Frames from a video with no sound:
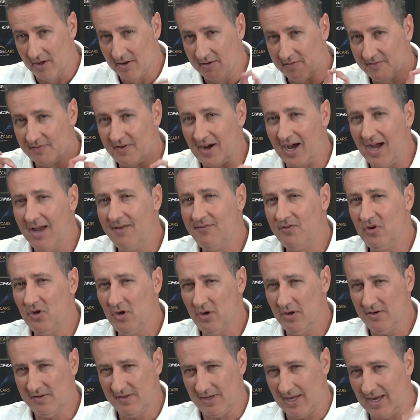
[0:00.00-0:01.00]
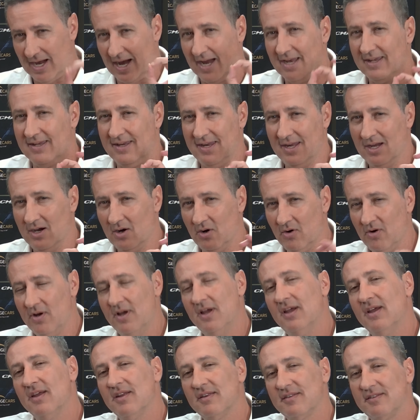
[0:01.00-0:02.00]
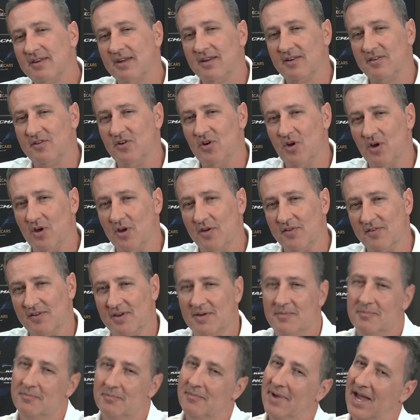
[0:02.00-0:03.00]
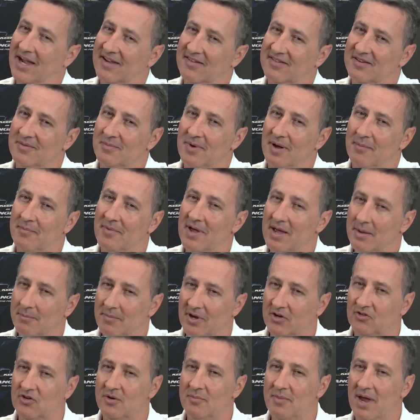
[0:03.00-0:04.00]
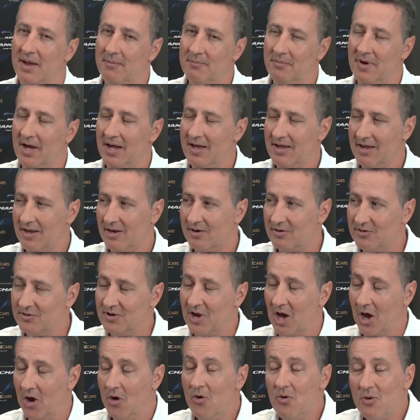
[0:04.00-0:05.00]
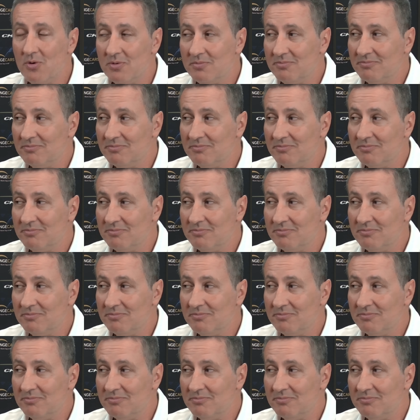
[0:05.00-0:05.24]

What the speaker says: 5 years, ideal. 6 years, maximum. But remember, no